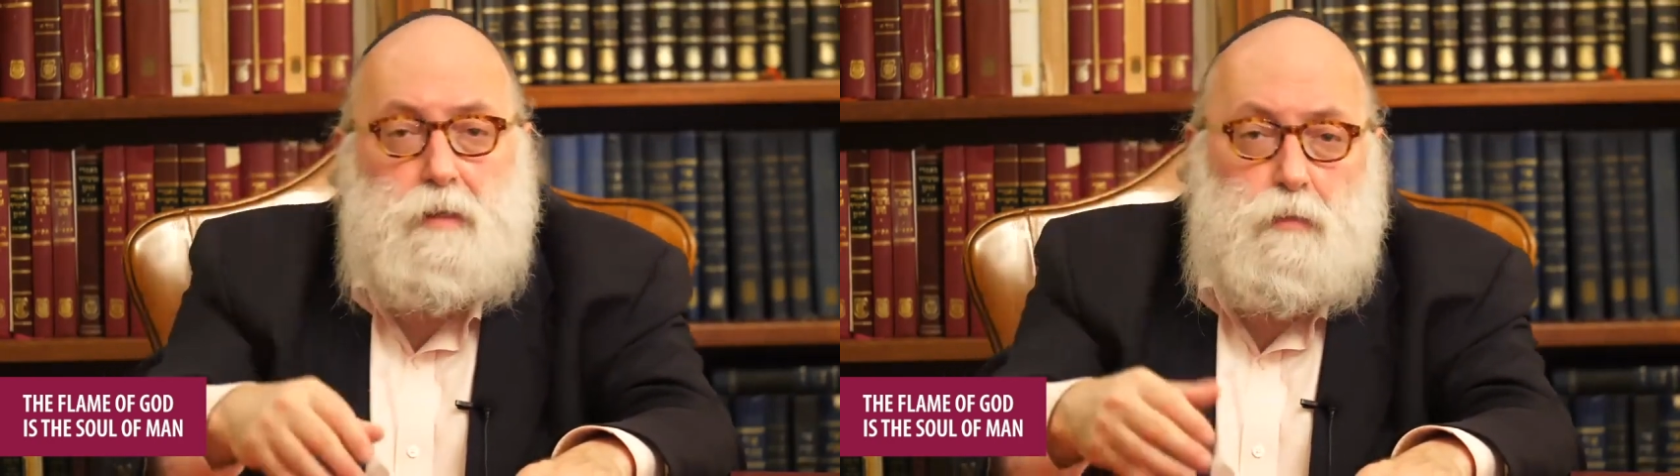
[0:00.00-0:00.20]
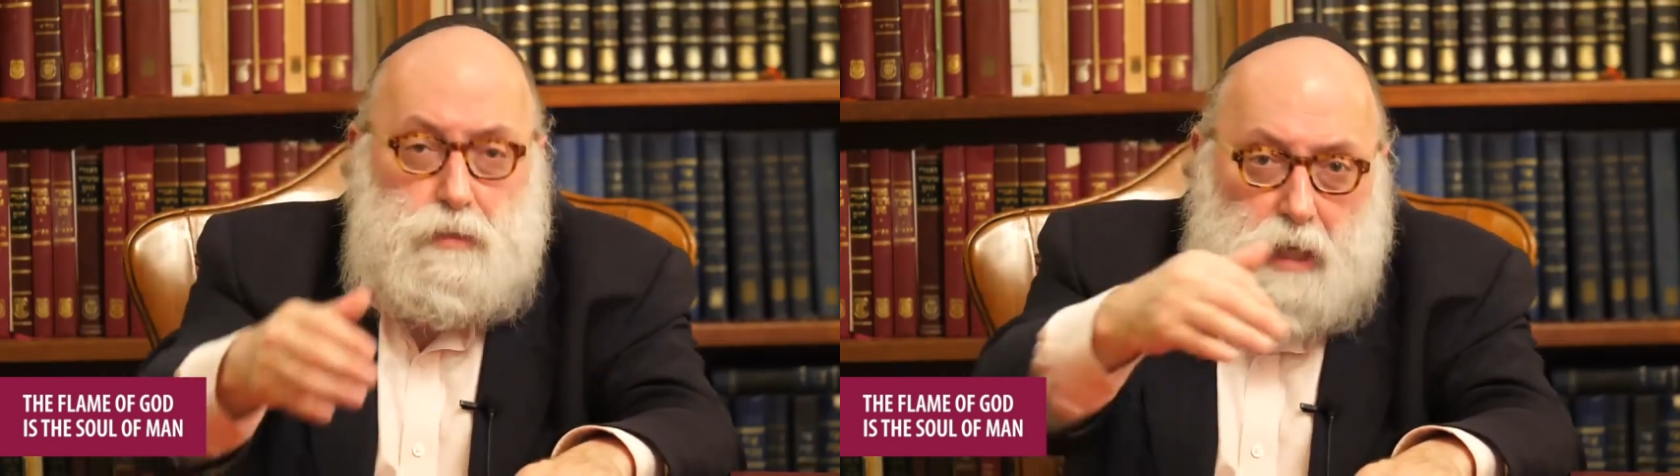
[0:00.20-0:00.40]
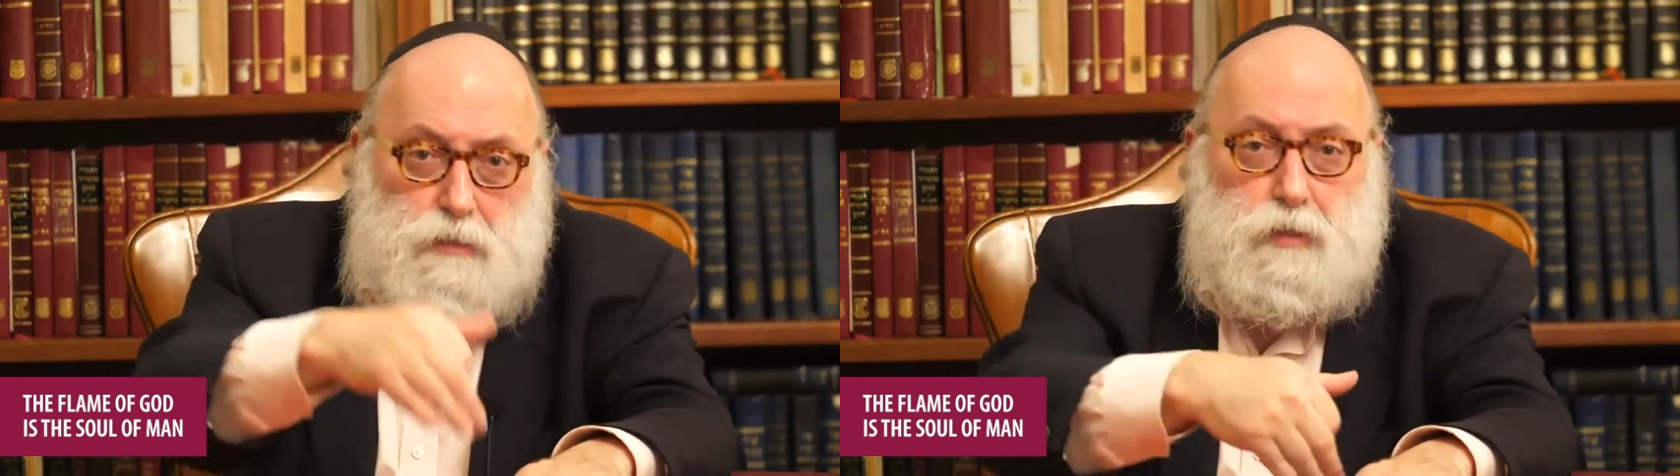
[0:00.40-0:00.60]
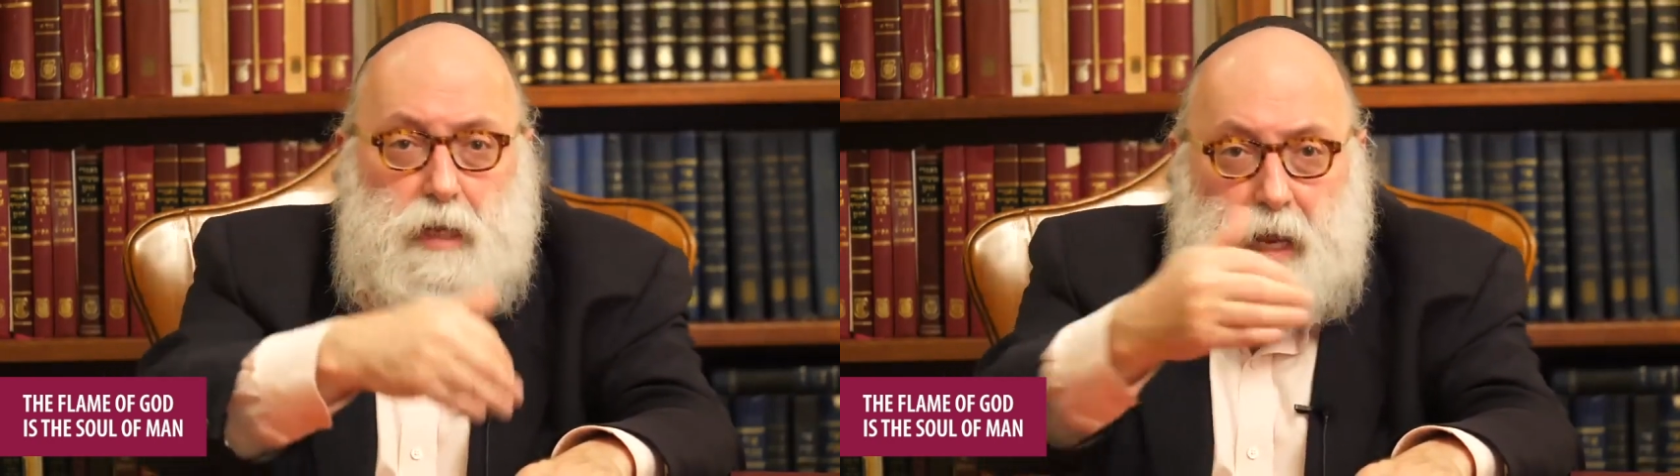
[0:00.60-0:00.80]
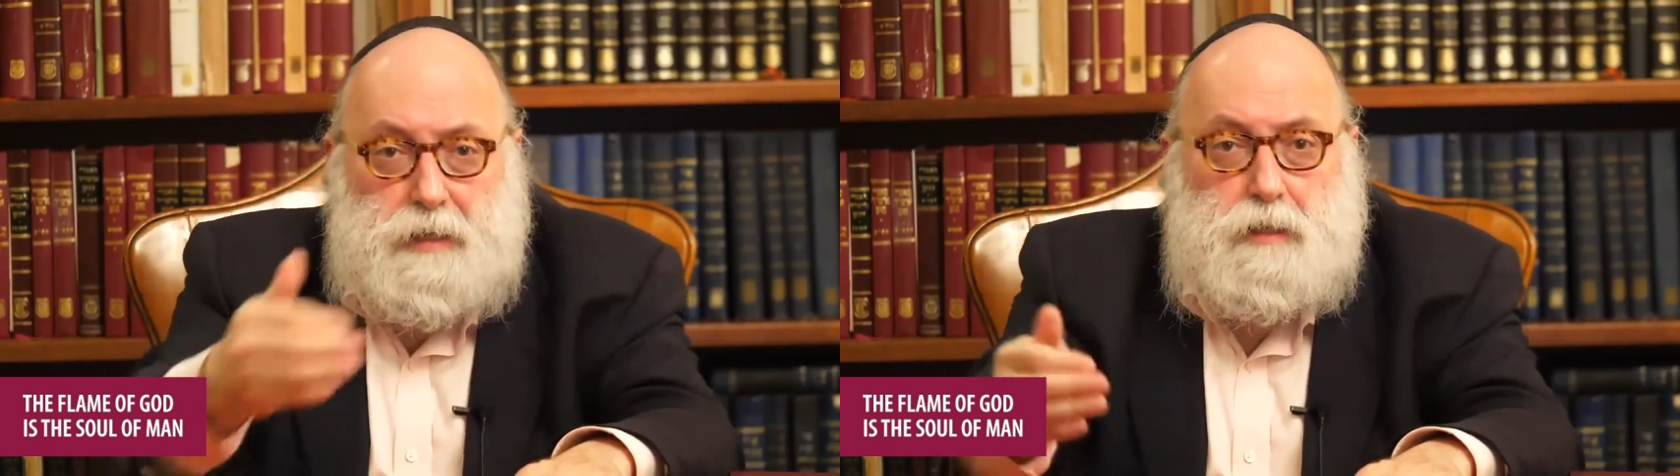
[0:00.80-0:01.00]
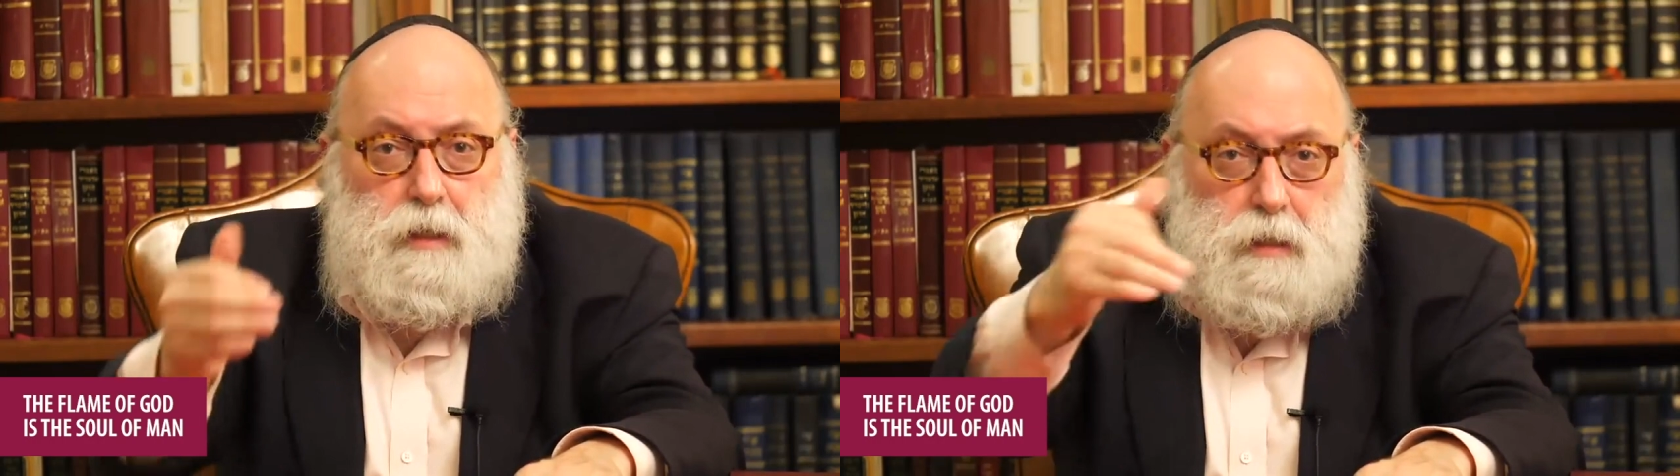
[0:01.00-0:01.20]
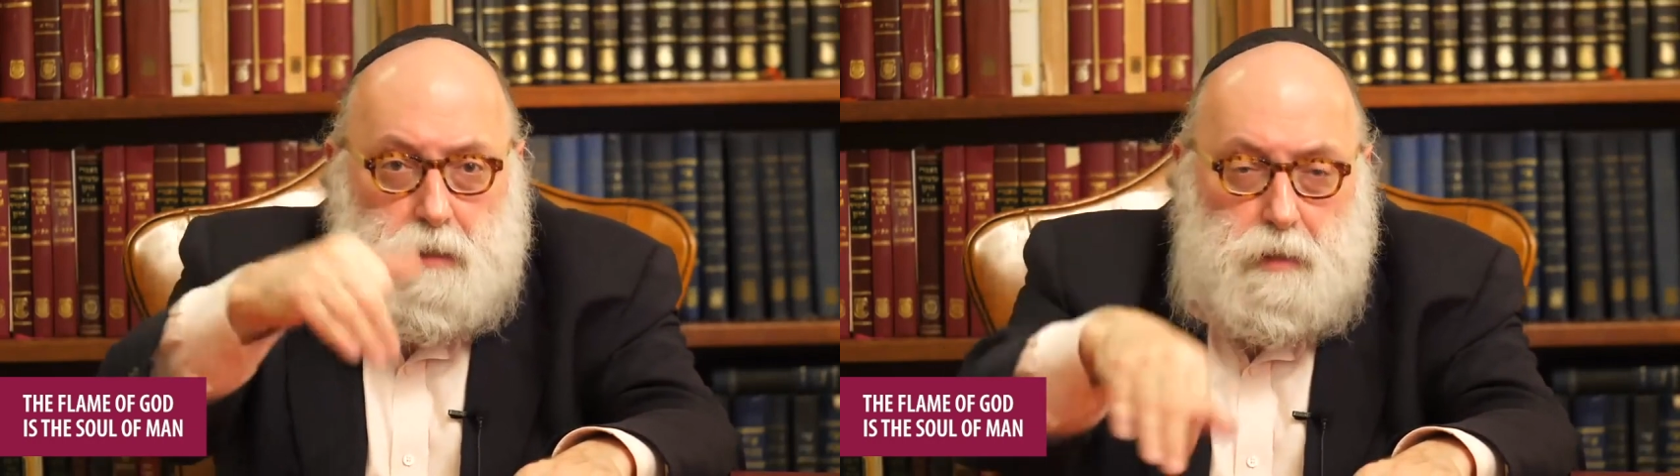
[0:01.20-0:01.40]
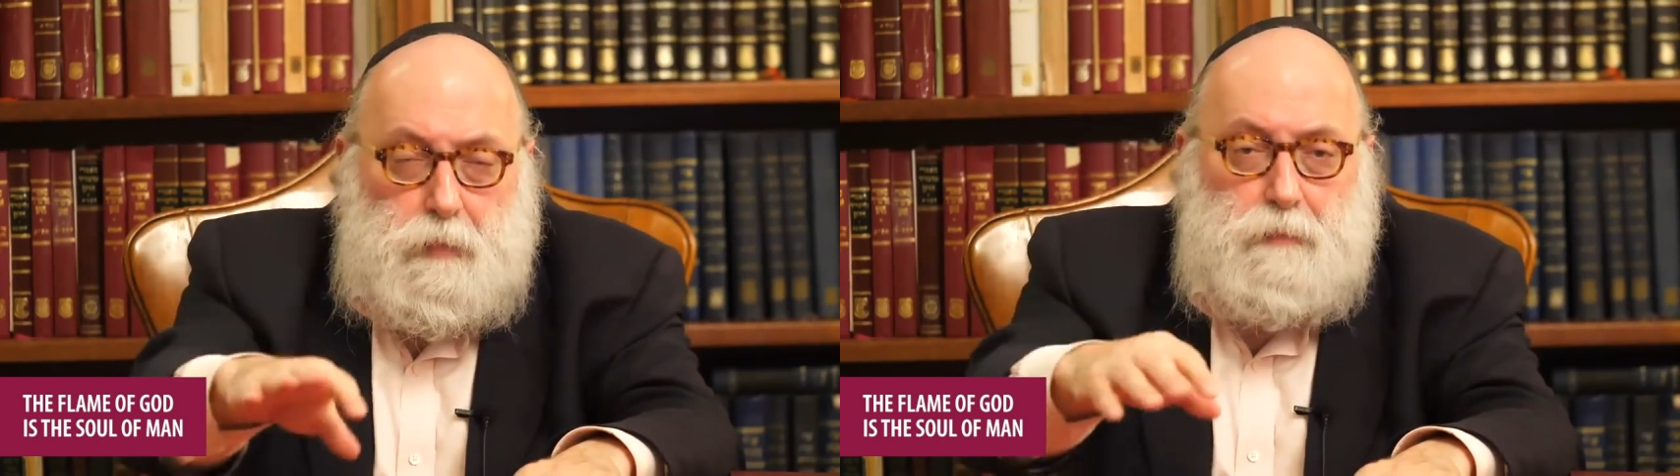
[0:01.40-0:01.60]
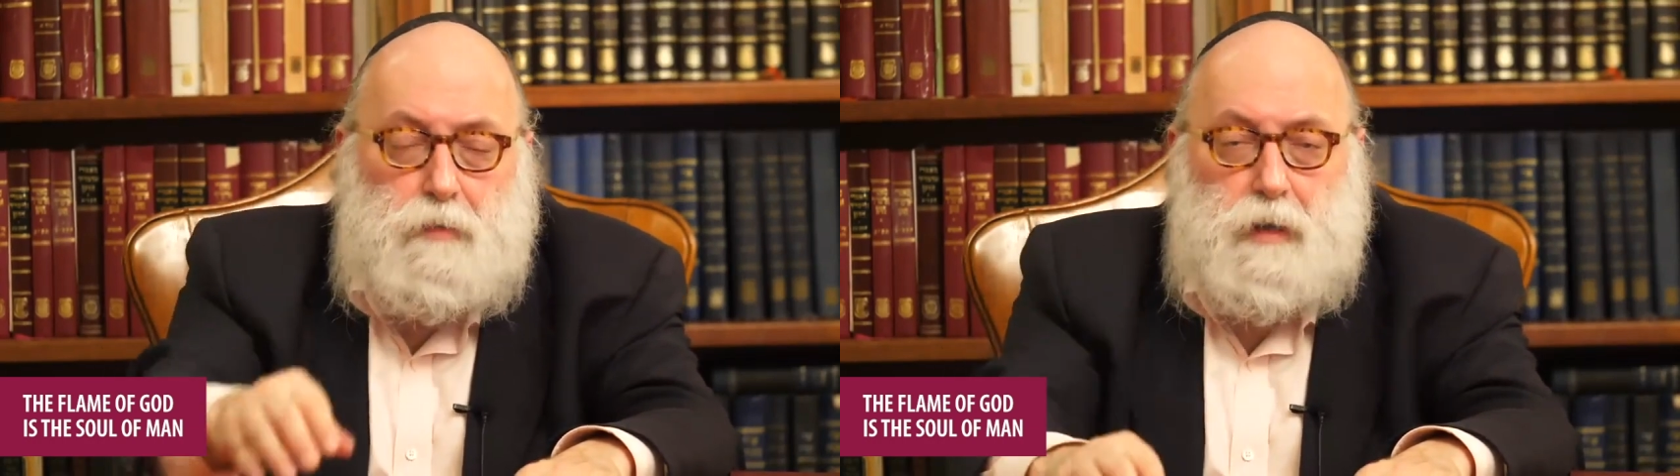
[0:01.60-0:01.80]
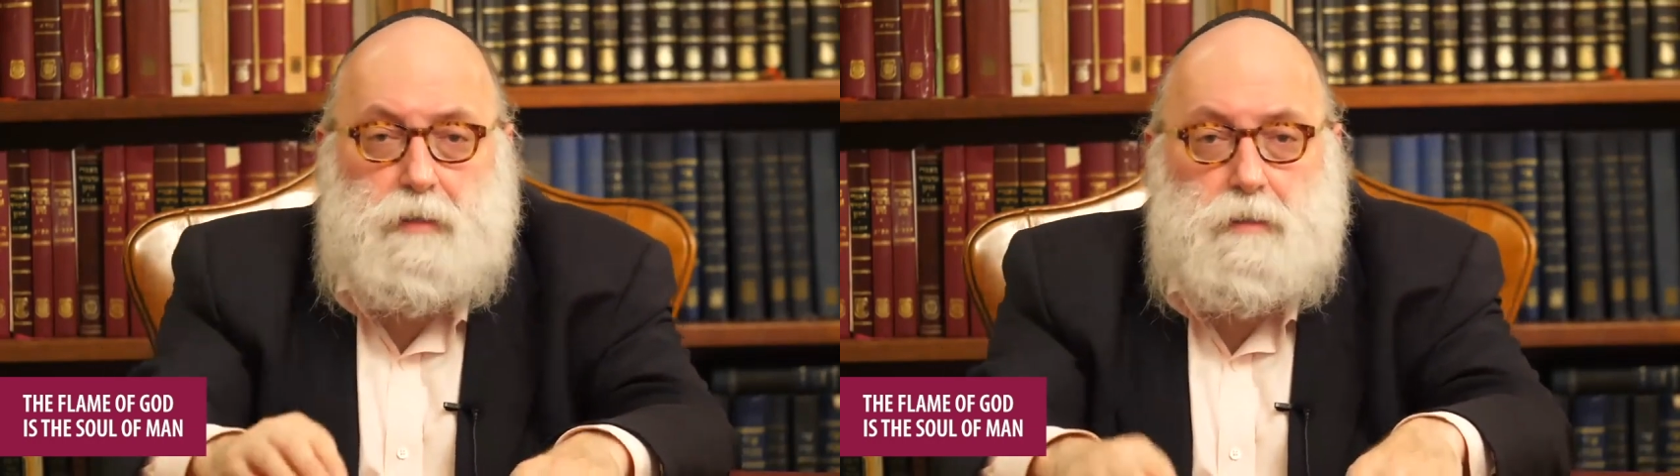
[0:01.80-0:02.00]
which actually Hanukkah
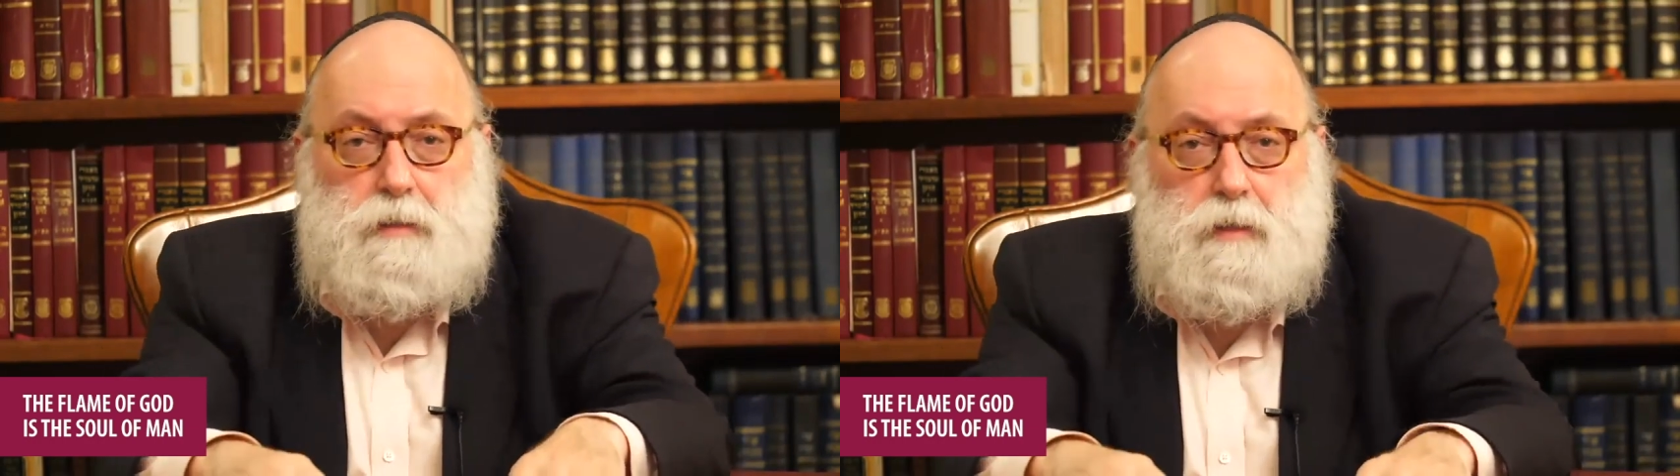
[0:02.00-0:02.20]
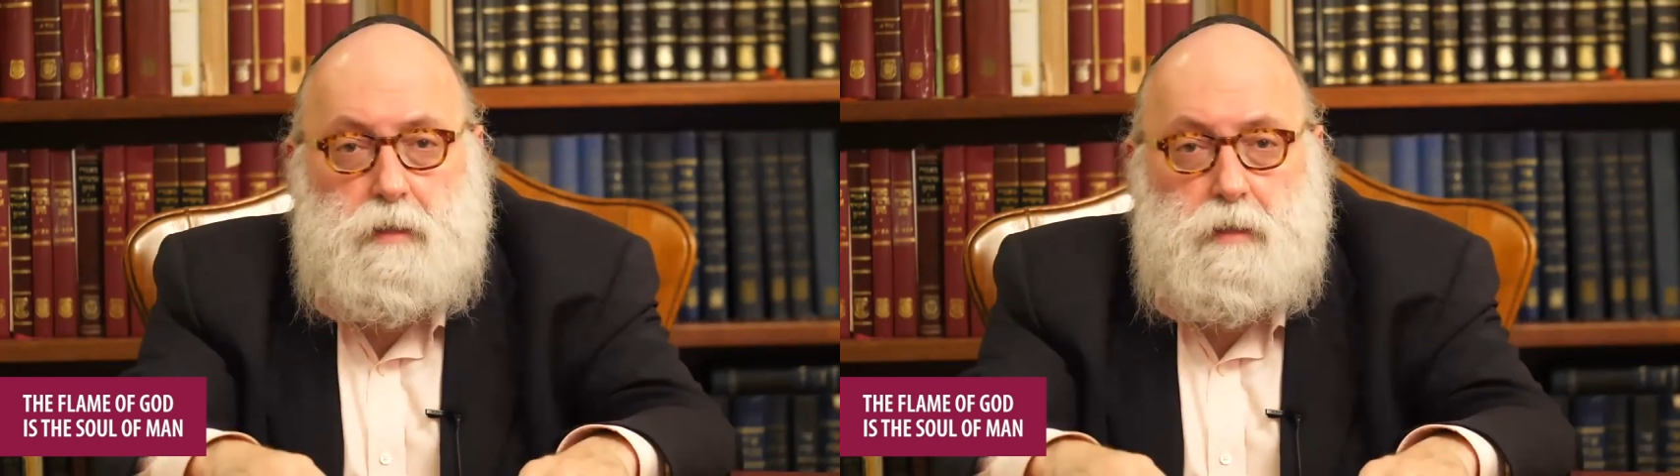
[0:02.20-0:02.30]
commemorates